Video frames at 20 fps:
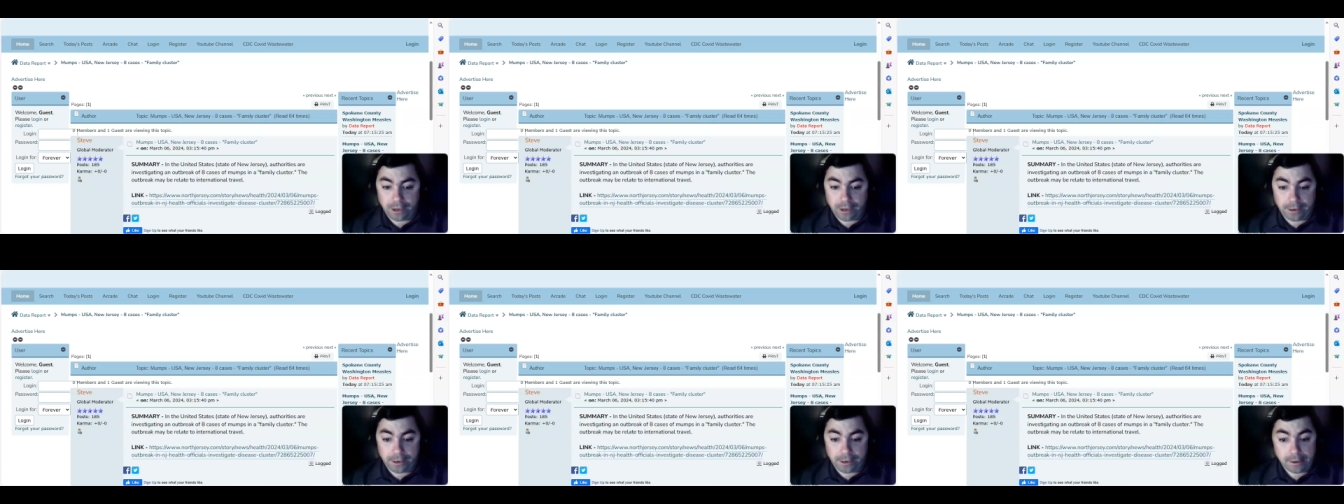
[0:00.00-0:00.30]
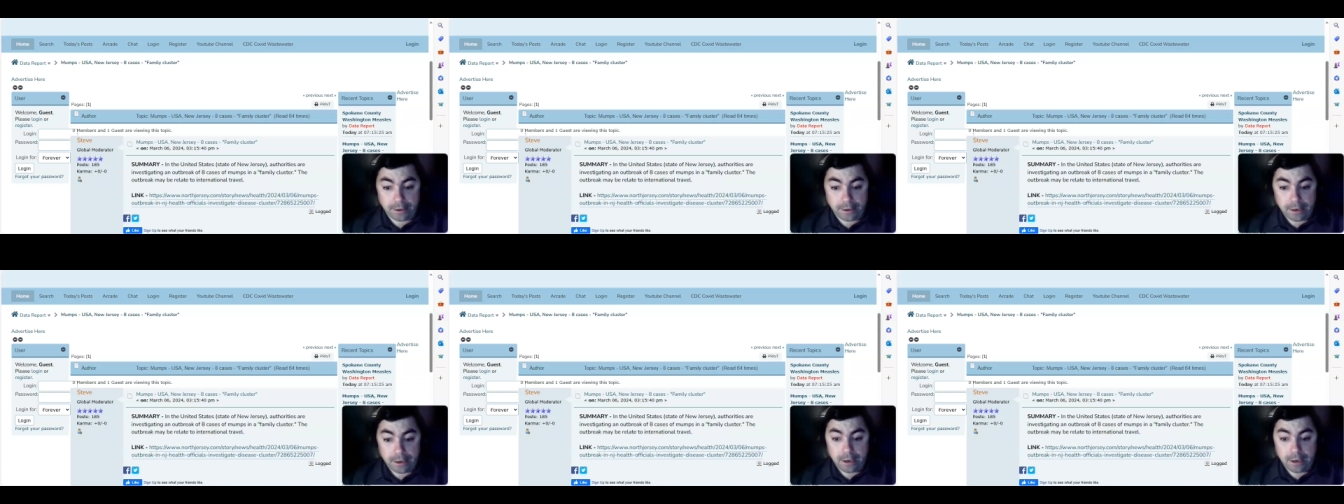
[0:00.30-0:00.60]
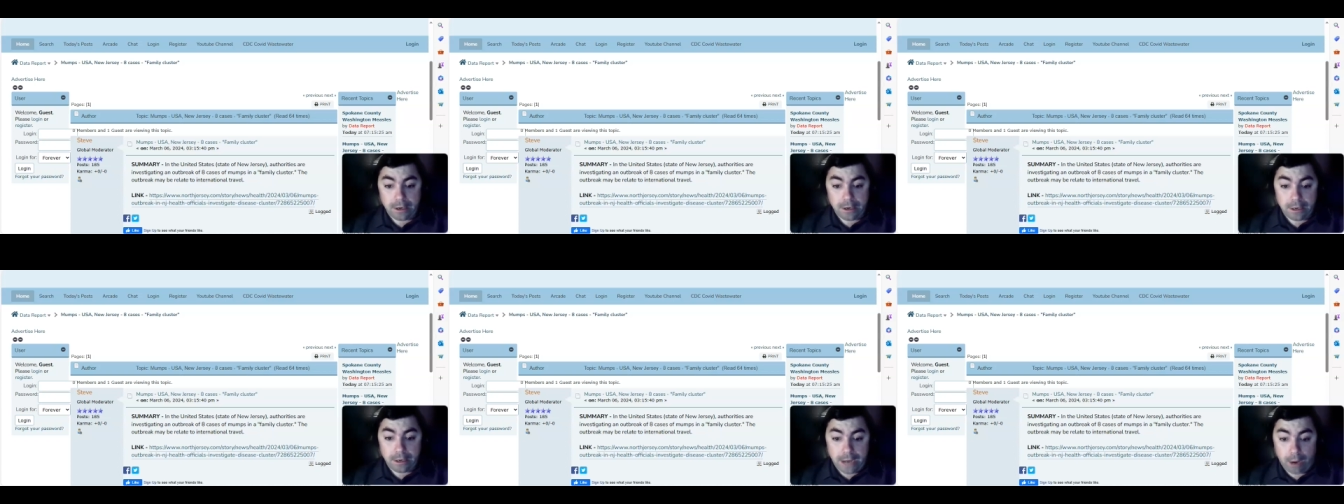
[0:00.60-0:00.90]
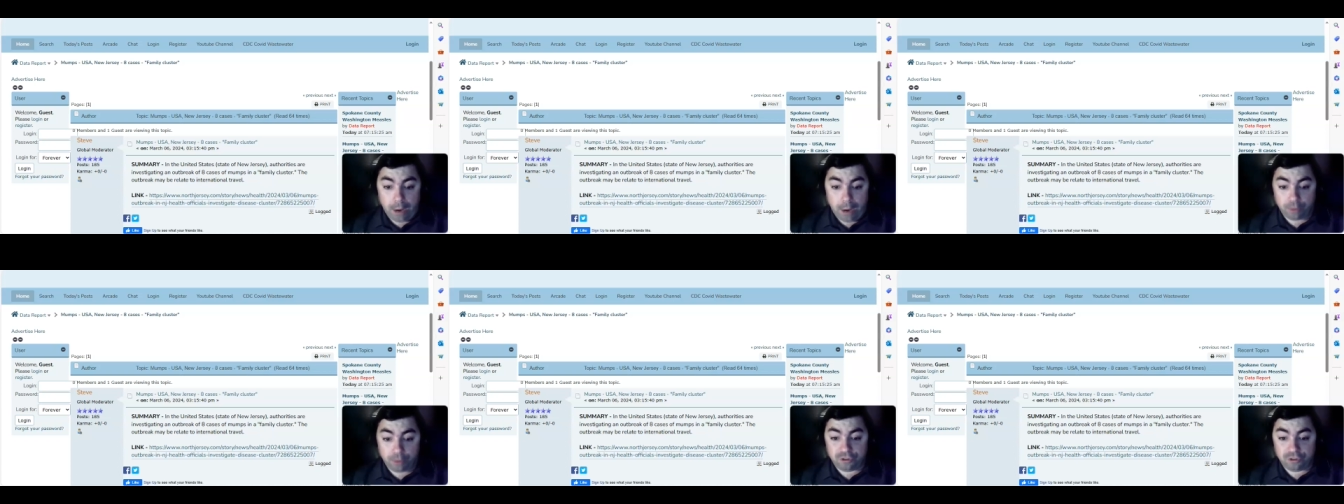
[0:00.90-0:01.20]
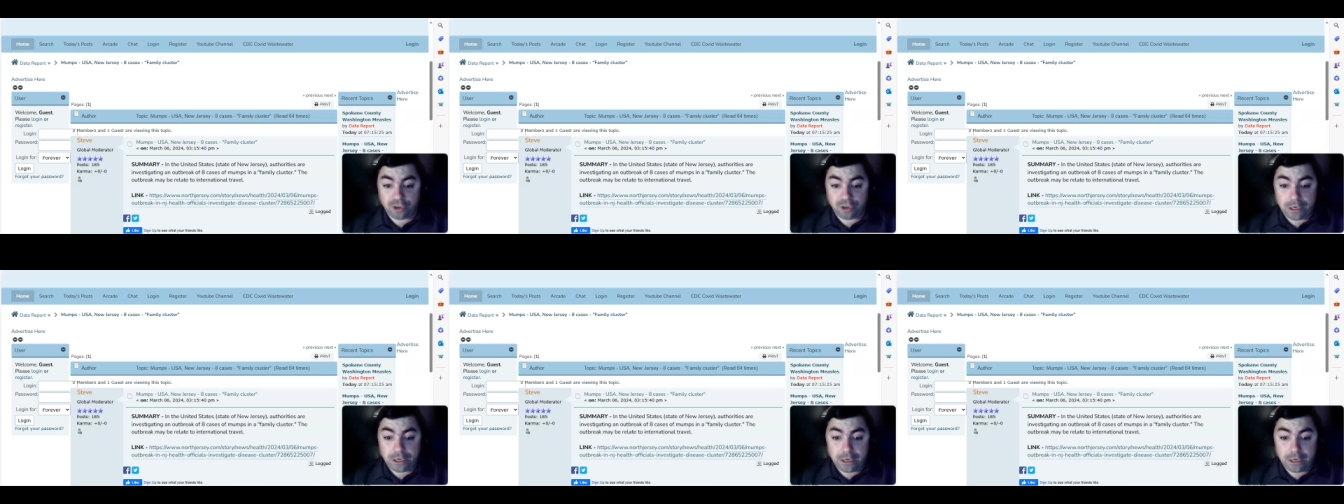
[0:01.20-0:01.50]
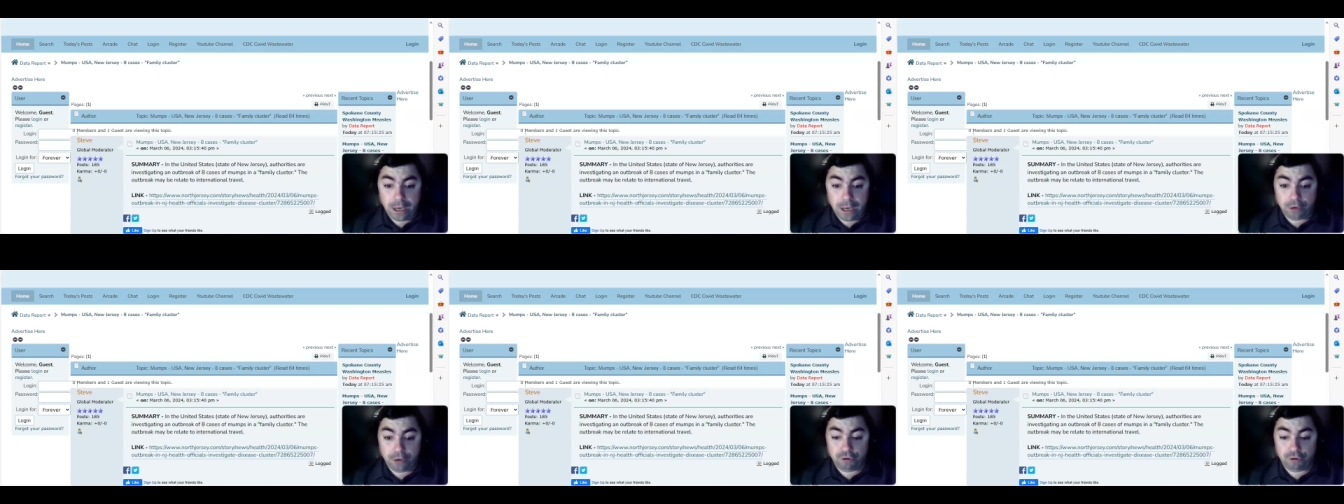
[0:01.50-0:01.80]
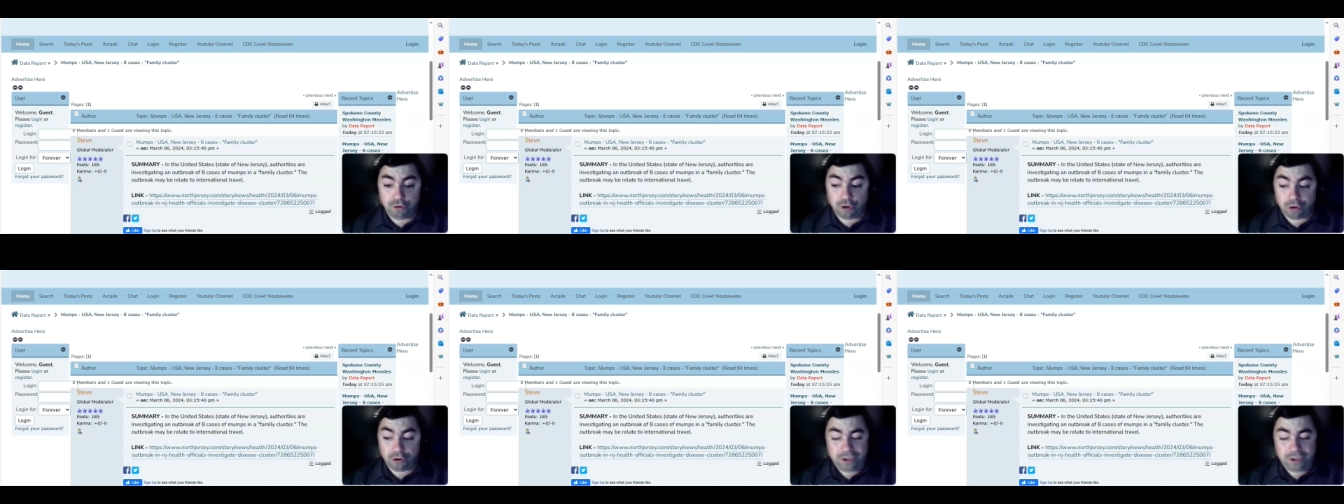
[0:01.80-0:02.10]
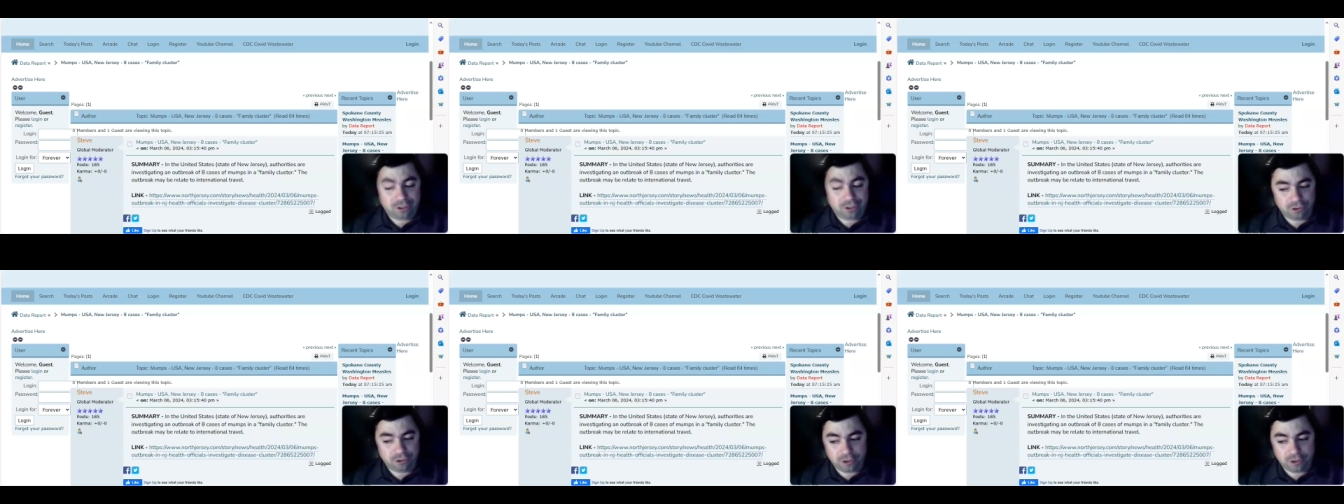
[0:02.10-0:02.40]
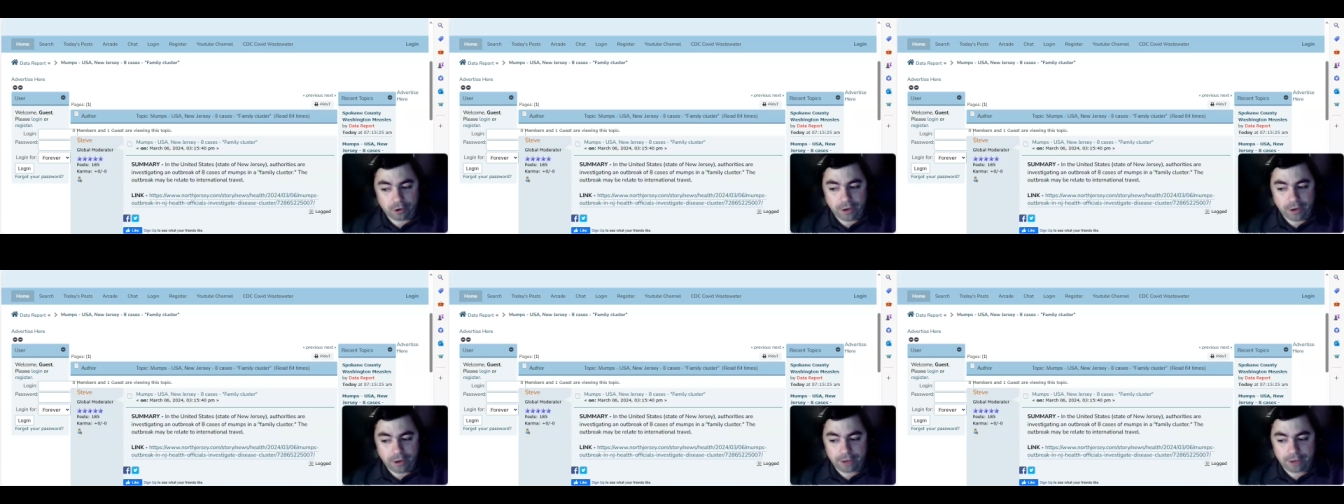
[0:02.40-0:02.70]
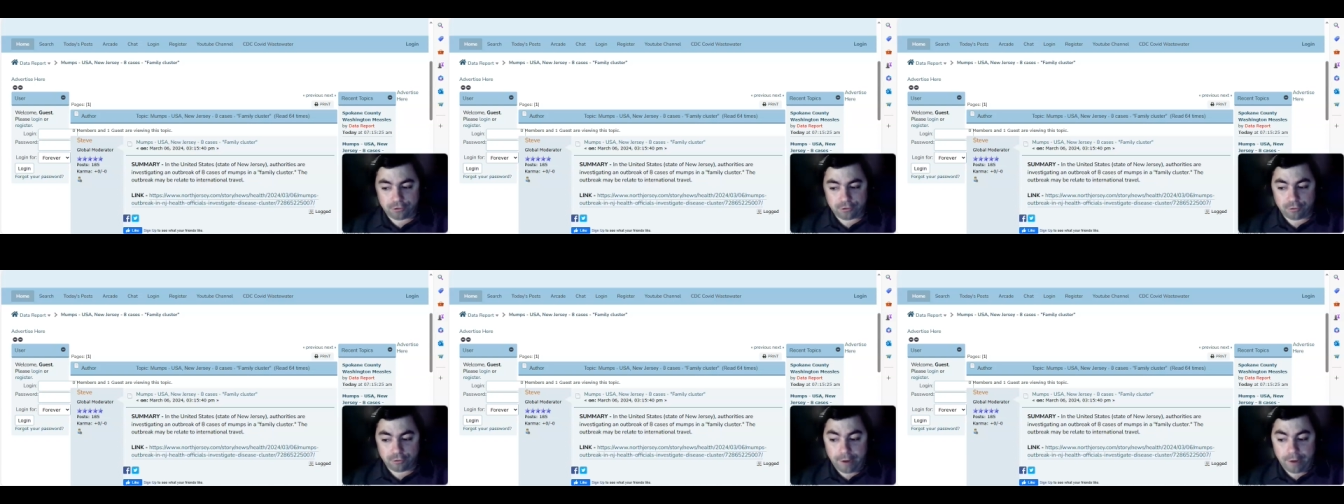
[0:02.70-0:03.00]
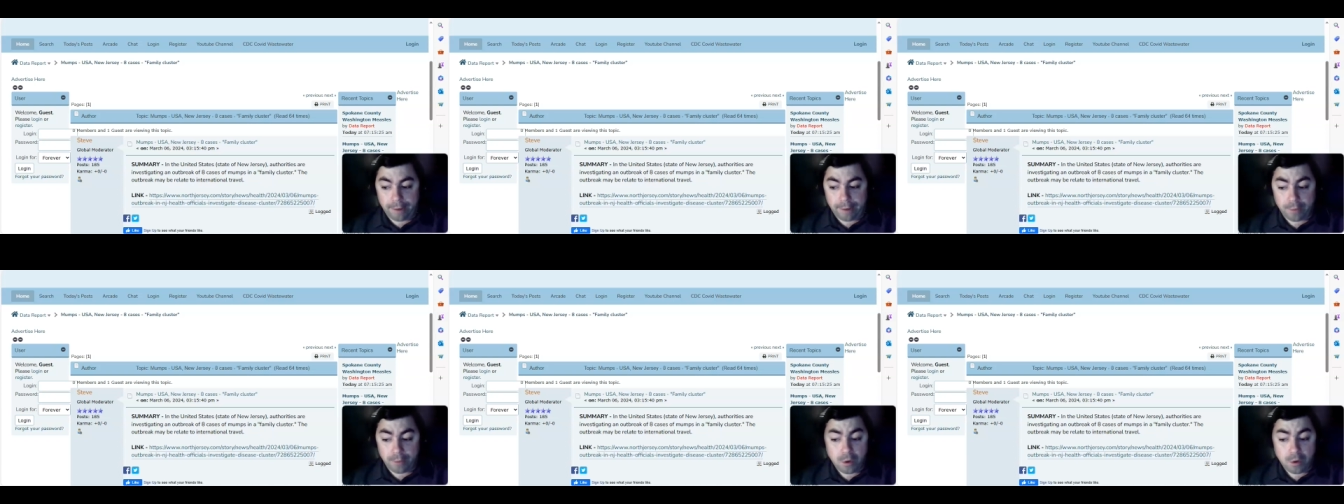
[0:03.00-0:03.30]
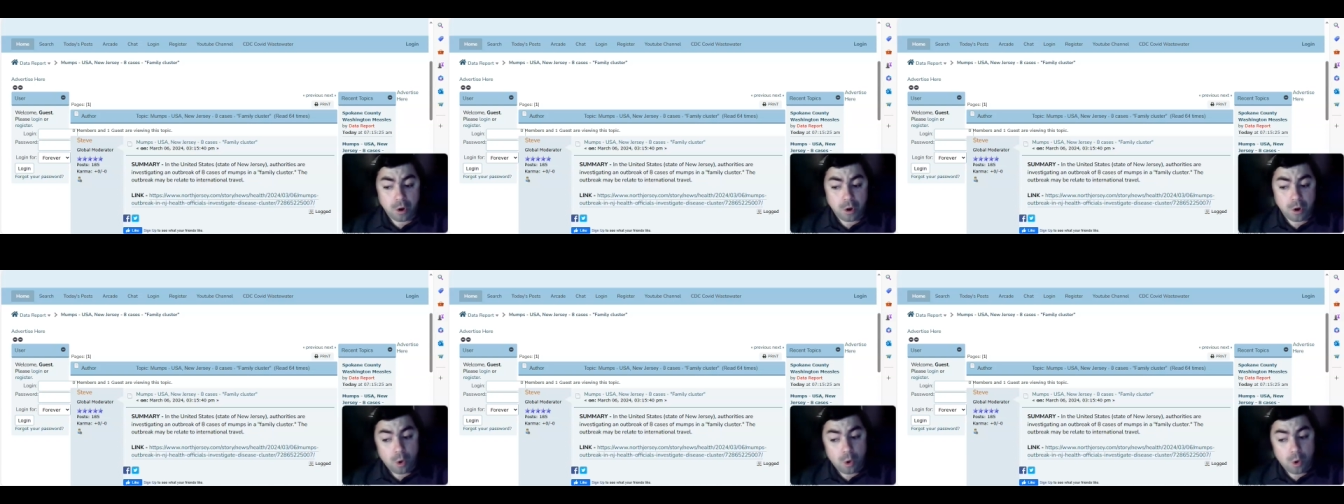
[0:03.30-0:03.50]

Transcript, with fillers: And now it's in uh, New Jersey. It says international travel.